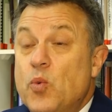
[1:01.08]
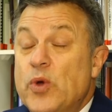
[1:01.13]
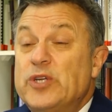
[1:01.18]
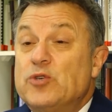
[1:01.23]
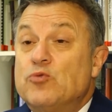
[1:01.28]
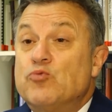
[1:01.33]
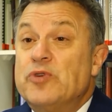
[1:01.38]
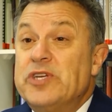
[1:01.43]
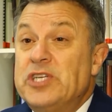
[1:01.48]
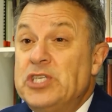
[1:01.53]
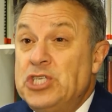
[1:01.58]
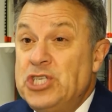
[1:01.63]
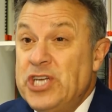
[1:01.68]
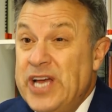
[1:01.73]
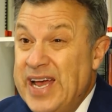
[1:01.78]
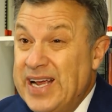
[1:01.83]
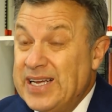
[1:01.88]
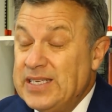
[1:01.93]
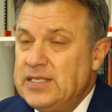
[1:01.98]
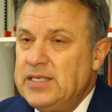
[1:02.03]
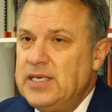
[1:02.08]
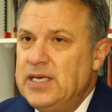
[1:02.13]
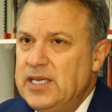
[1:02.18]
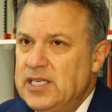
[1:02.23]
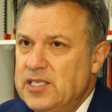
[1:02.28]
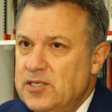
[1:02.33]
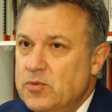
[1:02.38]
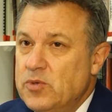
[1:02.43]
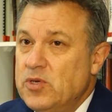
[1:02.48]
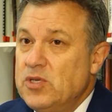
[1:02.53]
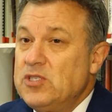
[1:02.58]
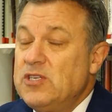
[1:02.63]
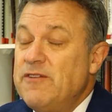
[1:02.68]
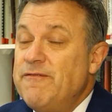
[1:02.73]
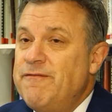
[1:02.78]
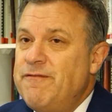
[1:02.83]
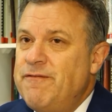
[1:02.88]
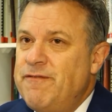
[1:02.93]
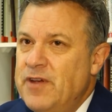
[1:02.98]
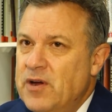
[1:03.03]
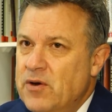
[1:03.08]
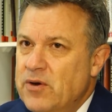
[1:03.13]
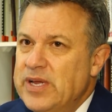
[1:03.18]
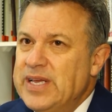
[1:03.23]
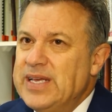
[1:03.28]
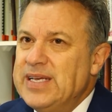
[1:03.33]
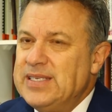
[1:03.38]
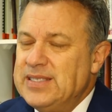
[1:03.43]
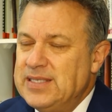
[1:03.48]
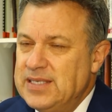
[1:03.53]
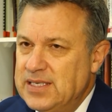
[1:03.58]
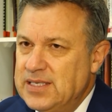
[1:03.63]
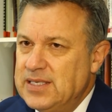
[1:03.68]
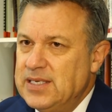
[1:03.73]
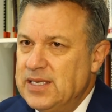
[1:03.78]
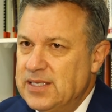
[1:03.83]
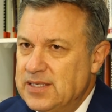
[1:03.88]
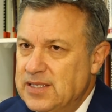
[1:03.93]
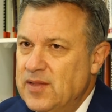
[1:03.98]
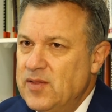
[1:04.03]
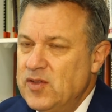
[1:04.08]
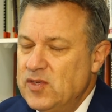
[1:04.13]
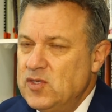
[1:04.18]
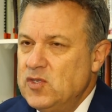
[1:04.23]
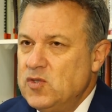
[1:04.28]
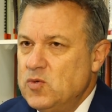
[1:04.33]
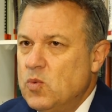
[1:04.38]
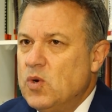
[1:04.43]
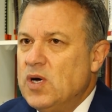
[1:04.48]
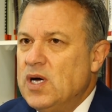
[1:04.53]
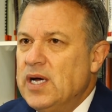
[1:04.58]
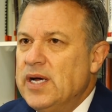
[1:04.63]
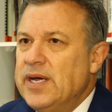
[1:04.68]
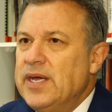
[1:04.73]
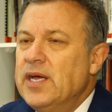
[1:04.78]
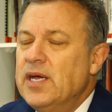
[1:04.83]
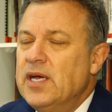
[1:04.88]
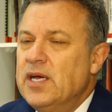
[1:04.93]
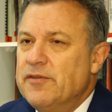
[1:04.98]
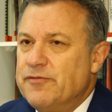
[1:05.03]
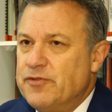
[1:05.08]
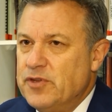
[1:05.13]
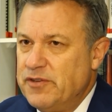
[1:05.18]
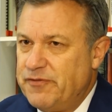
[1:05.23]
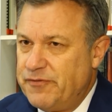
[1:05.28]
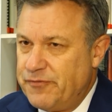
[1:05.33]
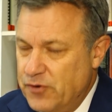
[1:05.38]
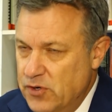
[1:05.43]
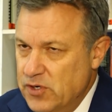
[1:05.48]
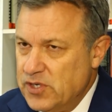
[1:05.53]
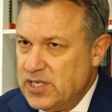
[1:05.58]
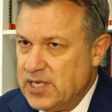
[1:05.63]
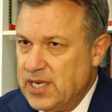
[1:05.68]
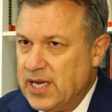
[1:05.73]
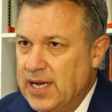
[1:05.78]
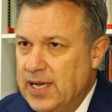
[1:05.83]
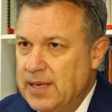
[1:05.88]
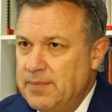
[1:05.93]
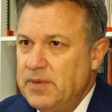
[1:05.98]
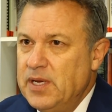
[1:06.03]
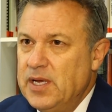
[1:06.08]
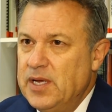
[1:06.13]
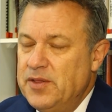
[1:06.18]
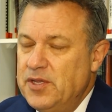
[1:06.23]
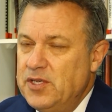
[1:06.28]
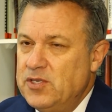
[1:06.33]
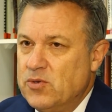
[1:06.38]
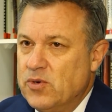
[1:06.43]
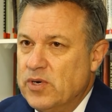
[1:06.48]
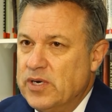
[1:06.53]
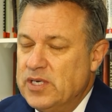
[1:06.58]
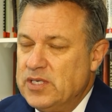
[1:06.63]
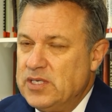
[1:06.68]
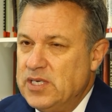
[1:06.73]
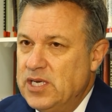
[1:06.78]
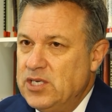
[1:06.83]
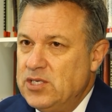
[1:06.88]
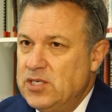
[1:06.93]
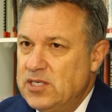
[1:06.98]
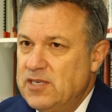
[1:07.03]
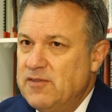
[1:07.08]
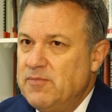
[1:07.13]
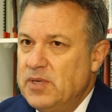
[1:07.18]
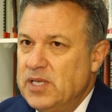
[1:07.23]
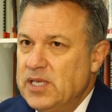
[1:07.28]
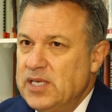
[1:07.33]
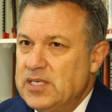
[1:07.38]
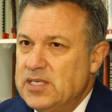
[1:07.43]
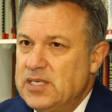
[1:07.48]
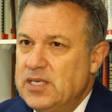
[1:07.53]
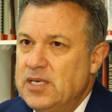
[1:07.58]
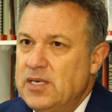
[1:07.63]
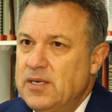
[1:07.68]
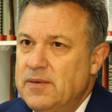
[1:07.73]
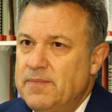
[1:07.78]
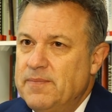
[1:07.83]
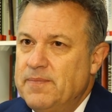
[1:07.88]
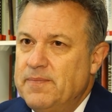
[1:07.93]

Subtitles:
which rejects Israel's very existence. And this is why, for the first time, these organizations have been listed.